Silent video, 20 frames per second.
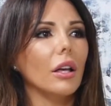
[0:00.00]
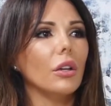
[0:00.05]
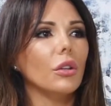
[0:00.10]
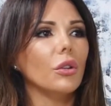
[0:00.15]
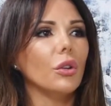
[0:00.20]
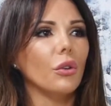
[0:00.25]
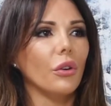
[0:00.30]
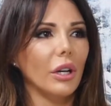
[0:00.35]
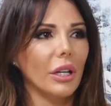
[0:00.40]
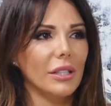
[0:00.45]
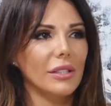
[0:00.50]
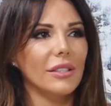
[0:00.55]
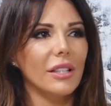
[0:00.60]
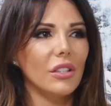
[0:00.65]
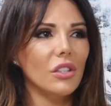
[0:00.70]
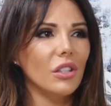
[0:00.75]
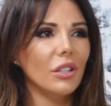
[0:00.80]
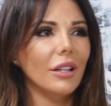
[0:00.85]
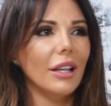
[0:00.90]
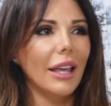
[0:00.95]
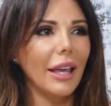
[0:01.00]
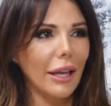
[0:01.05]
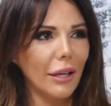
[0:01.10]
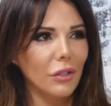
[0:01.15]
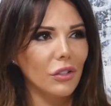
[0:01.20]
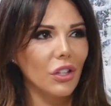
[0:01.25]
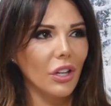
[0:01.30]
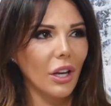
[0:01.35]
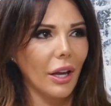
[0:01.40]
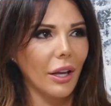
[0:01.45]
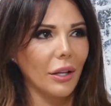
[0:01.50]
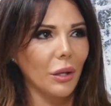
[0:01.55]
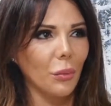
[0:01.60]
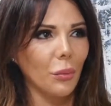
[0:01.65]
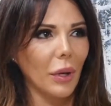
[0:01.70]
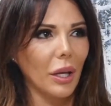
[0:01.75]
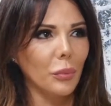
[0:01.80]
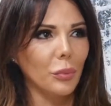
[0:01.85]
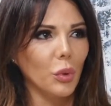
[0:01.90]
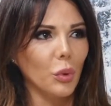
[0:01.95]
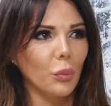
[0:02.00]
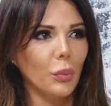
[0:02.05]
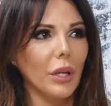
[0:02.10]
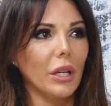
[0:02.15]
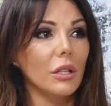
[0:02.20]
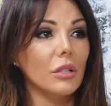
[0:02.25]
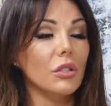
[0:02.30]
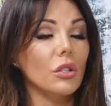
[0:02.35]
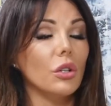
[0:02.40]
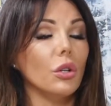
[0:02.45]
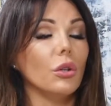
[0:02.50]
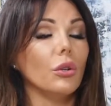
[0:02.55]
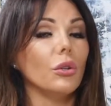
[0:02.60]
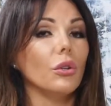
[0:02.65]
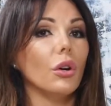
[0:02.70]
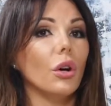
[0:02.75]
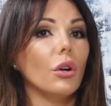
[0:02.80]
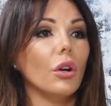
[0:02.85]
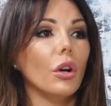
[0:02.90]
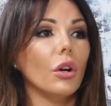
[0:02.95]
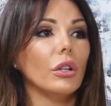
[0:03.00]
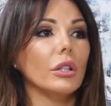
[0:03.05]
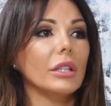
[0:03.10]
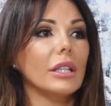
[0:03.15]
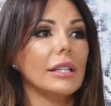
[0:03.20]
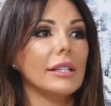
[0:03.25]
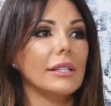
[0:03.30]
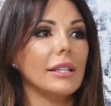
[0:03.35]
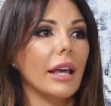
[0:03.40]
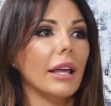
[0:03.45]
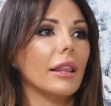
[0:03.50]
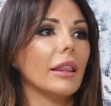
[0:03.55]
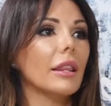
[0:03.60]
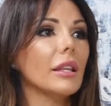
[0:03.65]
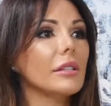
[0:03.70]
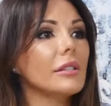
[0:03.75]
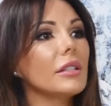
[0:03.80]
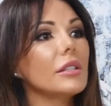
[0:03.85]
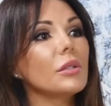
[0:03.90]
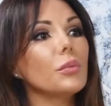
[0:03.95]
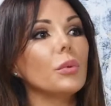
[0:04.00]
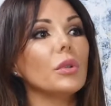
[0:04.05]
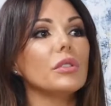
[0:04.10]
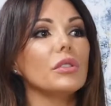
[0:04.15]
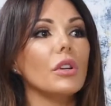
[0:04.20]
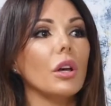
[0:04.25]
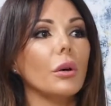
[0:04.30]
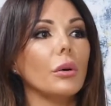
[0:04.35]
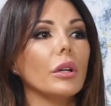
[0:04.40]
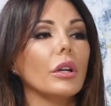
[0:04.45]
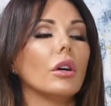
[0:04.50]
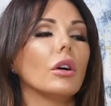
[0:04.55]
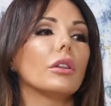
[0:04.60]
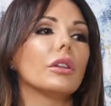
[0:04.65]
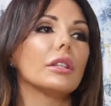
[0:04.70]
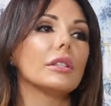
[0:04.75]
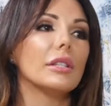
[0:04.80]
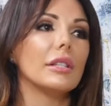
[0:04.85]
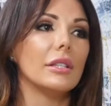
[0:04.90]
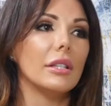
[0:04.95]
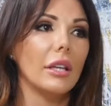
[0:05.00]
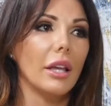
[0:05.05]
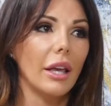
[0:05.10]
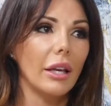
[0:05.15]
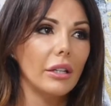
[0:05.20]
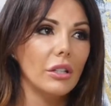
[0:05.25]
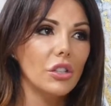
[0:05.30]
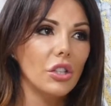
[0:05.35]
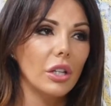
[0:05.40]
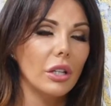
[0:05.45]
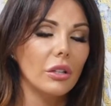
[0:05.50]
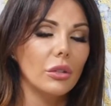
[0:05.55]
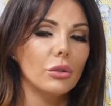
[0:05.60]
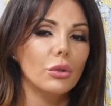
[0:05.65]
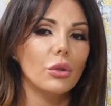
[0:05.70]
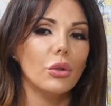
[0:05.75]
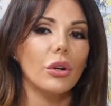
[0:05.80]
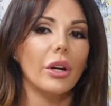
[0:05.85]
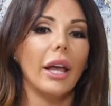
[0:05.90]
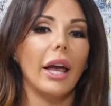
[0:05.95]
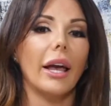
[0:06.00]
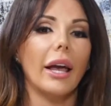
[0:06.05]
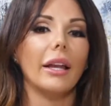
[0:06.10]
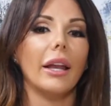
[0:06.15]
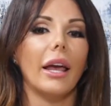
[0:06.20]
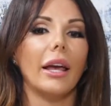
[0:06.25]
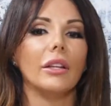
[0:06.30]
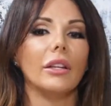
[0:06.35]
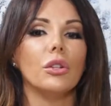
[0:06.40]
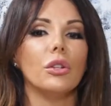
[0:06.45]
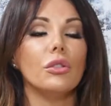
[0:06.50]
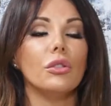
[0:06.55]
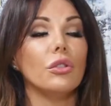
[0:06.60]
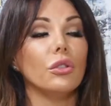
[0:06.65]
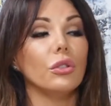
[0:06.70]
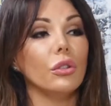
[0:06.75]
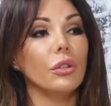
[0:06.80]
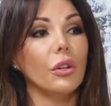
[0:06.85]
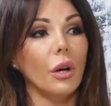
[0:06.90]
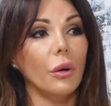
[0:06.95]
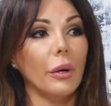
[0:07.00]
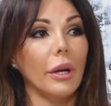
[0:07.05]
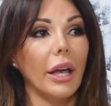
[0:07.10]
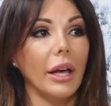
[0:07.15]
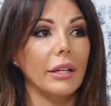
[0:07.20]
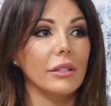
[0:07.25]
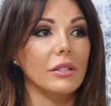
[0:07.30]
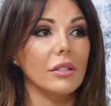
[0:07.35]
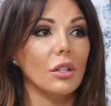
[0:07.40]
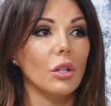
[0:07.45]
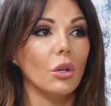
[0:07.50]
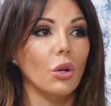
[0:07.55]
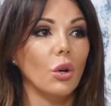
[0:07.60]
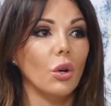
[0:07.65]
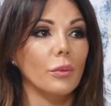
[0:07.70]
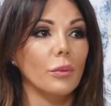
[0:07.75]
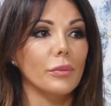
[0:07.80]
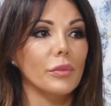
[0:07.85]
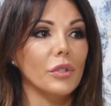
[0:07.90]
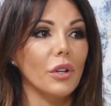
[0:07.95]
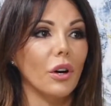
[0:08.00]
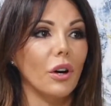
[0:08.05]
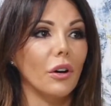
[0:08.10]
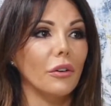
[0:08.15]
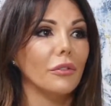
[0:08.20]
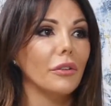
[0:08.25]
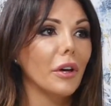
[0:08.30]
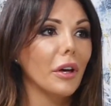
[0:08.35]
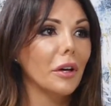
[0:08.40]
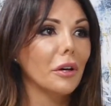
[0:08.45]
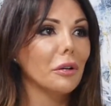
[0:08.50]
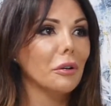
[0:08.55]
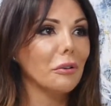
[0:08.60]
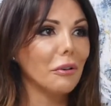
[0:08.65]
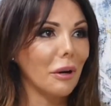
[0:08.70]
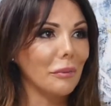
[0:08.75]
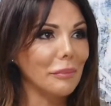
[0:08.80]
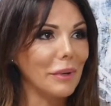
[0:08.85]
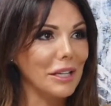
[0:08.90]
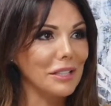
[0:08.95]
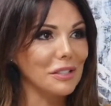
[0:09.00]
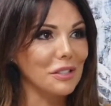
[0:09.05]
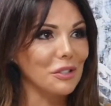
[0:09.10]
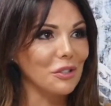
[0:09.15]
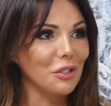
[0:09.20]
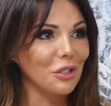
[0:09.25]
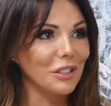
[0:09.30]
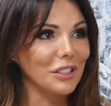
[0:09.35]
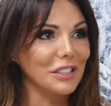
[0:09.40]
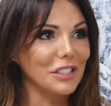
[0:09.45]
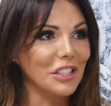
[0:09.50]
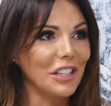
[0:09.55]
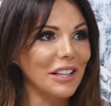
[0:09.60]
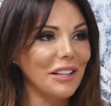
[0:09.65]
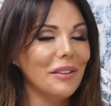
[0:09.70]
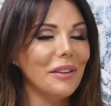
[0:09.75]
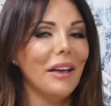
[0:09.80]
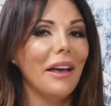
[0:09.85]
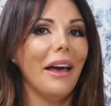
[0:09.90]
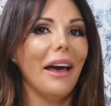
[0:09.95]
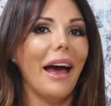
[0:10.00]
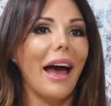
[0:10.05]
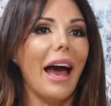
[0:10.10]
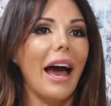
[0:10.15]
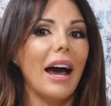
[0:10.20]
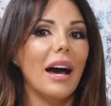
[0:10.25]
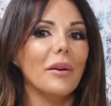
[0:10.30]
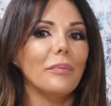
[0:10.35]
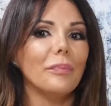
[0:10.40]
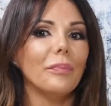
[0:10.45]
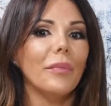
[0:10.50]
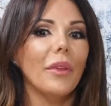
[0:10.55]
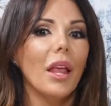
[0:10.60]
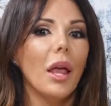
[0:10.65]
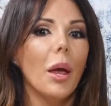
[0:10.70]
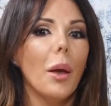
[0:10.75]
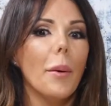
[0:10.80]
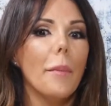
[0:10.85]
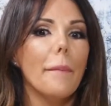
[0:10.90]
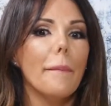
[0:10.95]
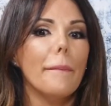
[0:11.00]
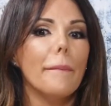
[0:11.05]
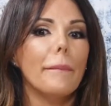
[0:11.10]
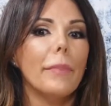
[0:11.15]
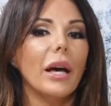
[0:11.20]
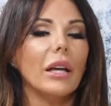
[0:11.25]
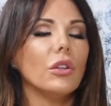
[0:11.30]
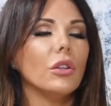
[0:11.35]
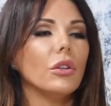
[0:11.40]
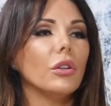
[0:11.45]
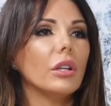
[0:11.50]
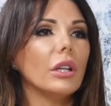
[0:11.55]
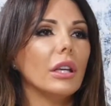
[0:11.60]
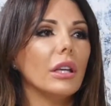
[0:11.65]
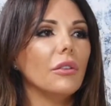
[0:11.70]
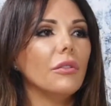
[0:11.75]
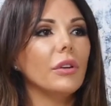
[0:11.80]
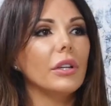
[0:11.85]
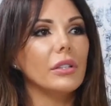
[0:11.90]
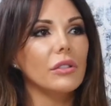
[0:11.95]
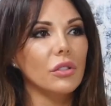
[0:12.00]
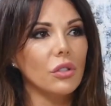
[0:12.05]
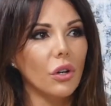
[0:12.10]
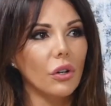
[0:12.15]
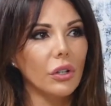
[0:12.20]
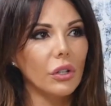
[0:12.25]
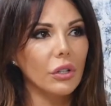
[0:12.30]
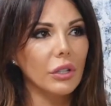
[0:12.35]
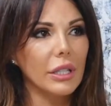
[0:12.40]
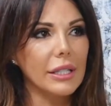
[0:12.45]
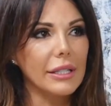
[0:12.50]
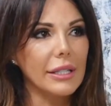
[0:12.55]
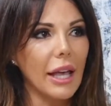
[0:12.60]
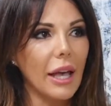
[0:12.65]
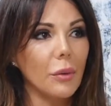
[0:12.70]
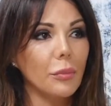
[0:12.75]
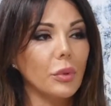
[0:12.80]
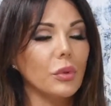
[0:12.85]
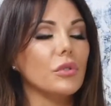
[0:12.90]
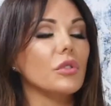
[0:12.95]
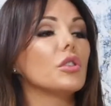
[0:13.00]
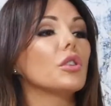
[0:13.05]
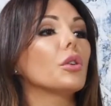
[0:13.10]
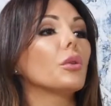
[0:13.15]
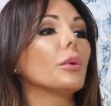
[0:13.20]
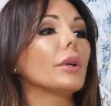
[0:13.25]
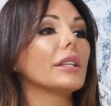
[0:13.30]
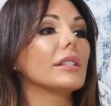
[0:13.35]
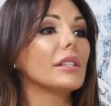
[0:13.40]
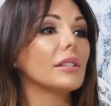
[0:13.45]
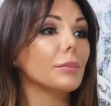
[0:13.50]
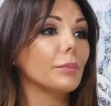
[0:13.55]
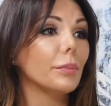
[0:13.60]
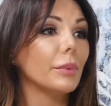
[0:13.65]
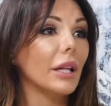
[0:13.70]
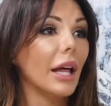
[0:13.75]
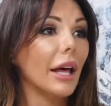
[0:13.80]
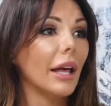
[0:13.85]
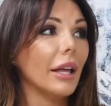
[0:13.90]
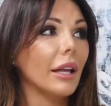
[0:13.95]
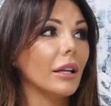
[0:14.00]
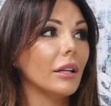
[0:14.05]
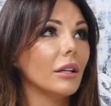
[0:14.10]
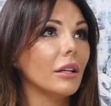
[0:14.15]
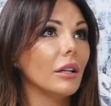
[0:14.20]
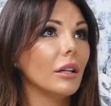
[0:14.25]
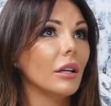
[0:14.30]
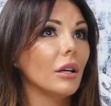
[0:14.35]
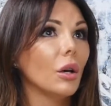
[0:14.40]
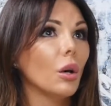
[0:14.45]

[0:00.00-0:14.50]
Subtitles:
you're essentially educating people, because you not only say, this is what's going on, this is the energy it'll create, and you do go against the norms of grandma's astrology. But you give historical examples to explain